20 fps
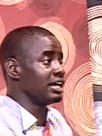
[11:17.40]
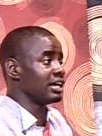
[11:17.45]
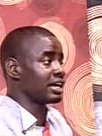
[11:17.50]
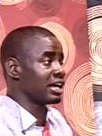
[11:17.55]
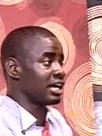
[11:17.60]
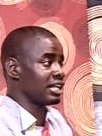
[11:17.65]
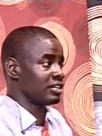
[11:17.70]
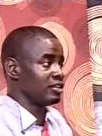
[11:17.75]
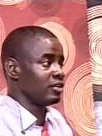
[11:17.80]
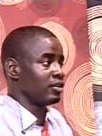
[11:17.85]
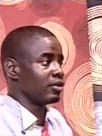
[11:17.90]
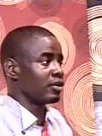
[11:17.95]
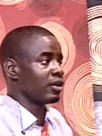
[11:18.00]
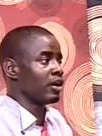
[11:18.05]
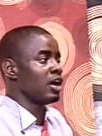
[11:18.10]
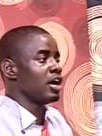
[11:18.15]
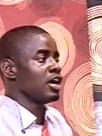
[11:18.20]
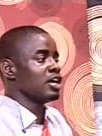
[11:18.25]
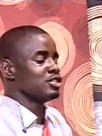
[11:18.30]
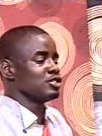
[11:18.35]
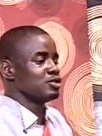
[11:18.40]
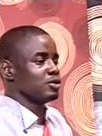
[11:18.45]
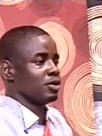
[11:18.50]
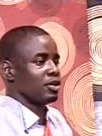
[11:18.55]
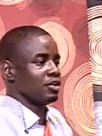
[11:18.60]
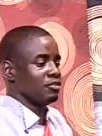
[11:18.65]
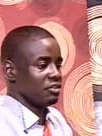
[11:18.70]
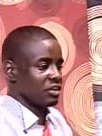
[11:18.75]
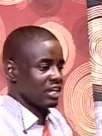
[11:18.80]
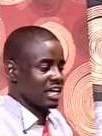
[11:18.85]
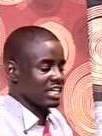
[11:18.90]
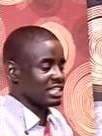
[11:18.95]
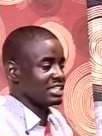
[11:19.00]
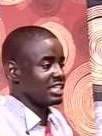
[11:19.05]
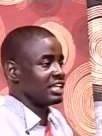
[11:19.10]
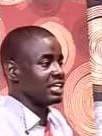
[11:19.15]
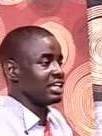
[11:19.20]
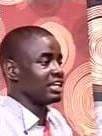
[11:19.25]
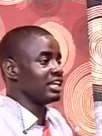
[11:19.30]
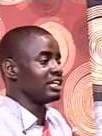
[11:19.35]
catalog. Wow. So if you get
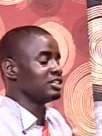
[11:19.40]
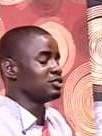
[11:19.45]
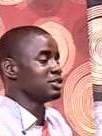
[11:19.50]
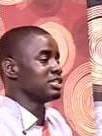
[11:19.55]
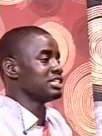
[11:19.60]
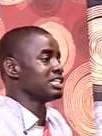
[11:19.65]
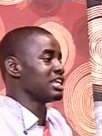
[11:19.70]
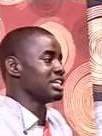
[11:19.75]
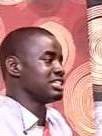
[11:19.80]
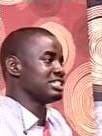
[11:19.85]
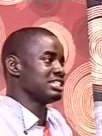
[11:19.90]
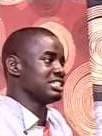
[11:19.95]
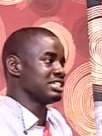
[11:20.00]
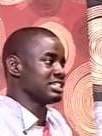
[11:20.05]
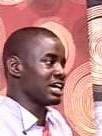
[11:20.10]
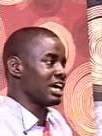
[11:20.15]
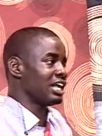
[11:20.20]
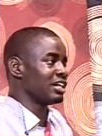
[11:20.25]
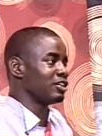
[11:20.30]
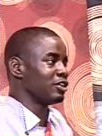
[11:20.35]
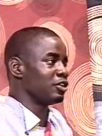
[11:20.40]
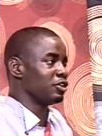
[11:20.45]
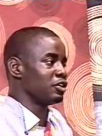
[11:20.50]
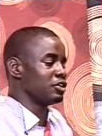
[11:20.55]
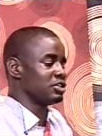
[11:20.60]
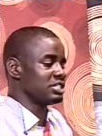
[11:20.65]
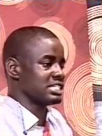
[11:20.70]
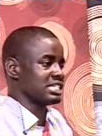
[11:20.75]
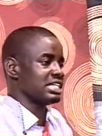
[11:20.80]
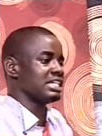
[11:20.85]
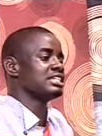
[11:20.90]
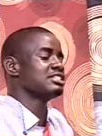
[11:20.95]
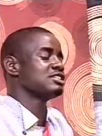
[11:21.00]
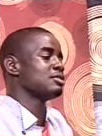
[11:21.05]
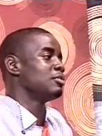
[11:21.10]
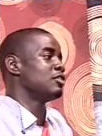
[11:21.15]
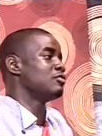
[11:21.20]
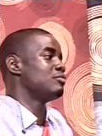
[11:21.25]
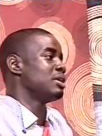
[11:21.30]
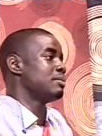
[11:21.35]
the 2013 catalog, you see
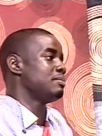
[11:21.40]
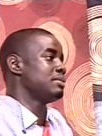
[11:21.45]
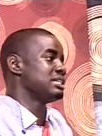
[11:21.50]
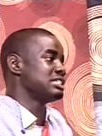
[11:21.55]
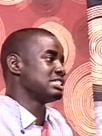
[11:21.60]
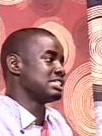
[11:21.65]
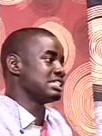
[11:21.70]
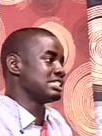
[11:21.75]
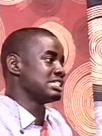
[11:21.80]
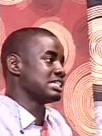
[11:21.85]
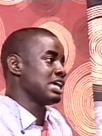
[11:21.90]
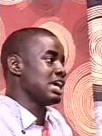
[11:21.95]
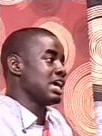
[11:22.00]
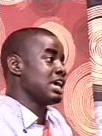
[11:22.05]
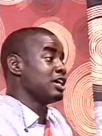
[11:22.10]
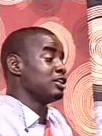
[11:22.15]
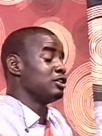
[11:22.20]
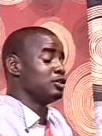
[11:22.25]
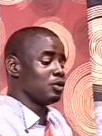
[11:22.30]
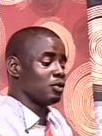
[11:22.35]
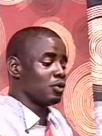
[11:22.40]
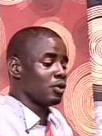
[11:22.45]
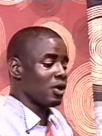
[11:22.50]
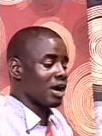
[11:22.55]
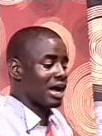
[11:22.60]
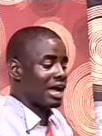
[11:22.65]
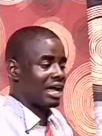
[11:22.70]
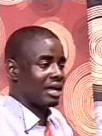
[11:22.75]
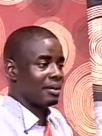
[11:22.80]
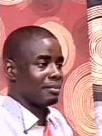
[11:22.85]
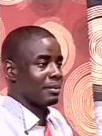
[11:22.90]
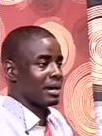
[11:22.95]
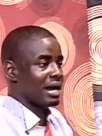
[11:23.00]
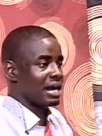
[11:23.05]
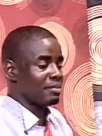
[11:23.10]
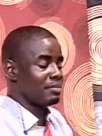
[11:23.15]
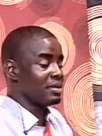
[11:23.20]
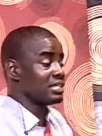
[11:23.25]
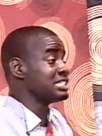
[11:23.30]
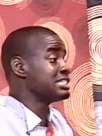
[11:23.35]
some of my pieces. Wow. Though uh,
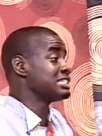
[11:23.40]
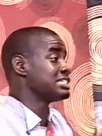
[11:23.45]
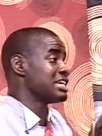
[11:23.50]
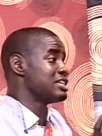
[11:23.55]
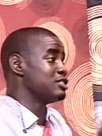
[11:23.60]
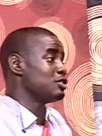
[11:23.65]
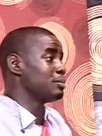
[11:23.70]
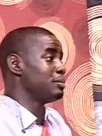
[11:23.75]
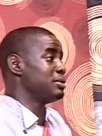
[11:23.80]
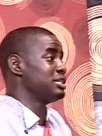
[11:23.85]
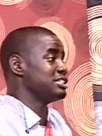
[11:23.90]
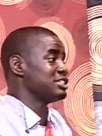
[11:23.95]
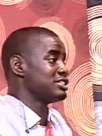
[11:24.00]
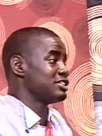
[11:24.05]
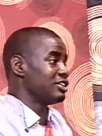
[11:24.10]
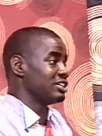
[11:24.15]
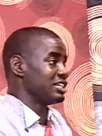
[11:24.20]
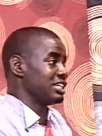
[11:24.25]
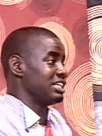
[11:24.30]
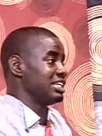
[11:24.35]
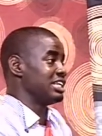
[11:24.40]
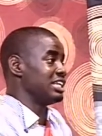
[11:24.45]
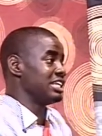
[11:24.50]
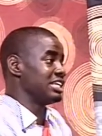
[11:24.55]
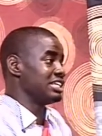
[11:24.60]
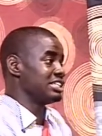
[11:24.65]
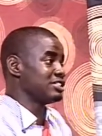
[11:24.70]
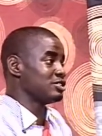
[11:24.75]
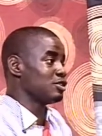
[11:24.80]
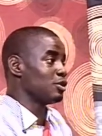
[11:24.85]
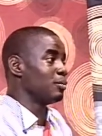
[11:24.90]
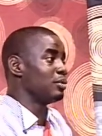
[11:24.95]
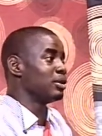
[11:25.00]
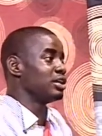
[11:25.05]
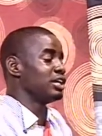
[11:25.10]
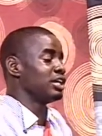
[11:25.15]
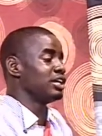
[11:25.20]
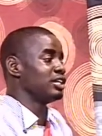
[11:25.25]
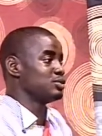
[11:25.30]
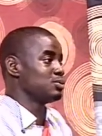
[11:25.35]
my pieces are not being stocked in the store,
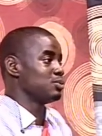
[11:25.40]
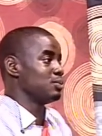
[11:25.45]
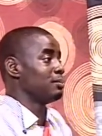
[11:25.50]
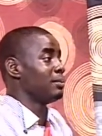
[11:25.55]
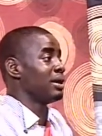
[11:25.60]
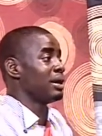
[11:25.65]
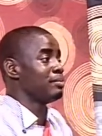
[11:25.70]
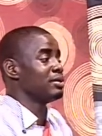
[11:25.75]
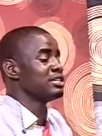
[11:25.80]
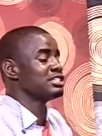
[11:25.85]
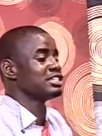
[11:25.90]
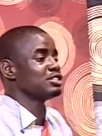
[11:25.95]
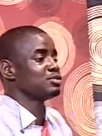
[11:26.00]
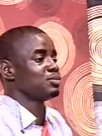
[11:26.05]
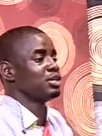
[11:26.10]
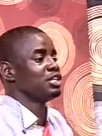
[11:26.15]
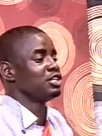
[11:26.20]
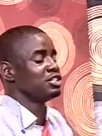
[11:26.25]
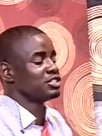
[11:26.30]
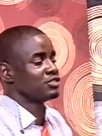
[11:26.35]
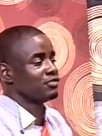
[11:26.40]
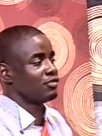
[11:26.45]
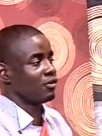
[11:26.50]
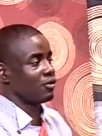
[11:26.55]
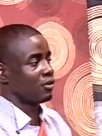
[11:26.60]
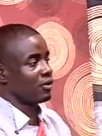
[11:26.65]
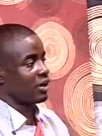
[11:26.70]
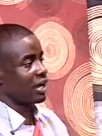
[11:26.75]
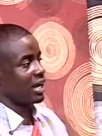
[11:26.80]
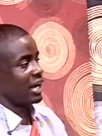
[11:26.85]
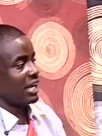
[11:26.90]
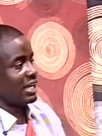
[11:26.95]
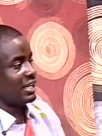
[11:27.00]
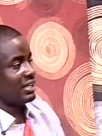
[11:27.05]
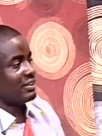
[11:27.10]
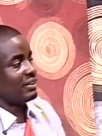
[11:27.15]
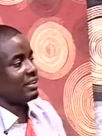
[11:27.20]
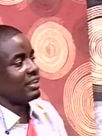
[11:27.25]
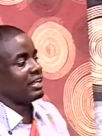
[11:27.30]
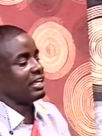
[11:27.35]
but it, my pieces were used for
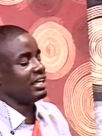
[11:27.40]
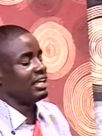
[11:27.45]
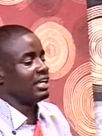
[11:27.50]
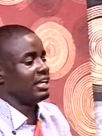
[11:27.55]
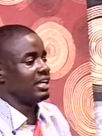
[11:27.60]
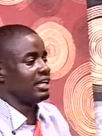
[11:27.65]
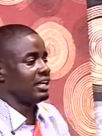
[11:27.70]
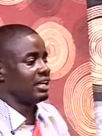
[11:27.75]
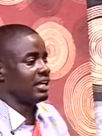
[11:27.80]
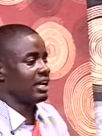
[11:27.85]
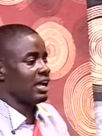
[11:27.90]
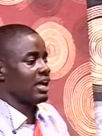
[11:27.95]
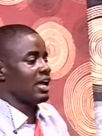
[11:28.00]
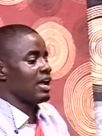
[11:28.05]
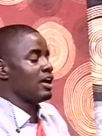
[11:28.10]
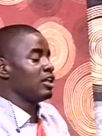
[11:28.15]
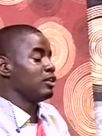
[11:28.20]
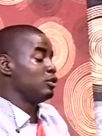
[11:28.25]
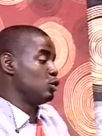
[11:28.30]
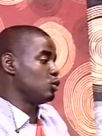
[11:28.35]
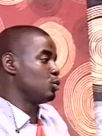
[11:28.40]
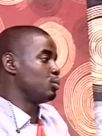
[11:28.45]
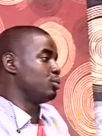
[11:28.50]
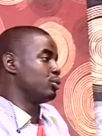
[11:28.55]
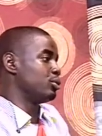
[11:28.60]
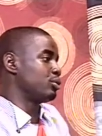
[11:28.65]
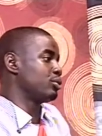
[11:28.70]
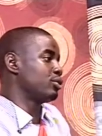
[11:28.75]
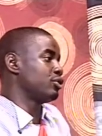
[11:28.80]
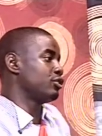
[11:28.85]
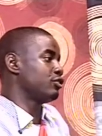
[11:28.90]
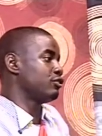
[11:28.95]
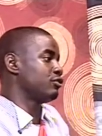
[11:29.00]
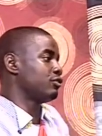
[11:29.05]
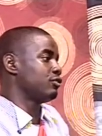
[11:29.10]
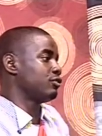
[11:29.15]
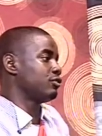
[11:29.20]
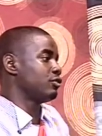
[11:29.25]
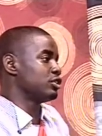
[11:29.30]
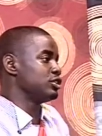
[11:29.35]
um, the lookbook
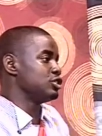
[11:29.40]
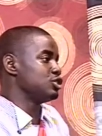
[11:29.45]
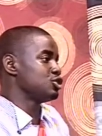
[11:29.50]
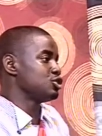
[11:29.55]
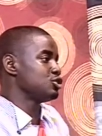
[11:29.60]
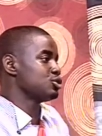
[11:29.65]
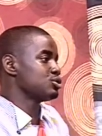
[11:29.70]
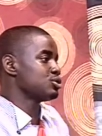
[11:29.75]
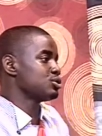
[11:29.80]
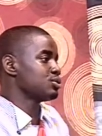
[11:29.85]
okay. for the shoot.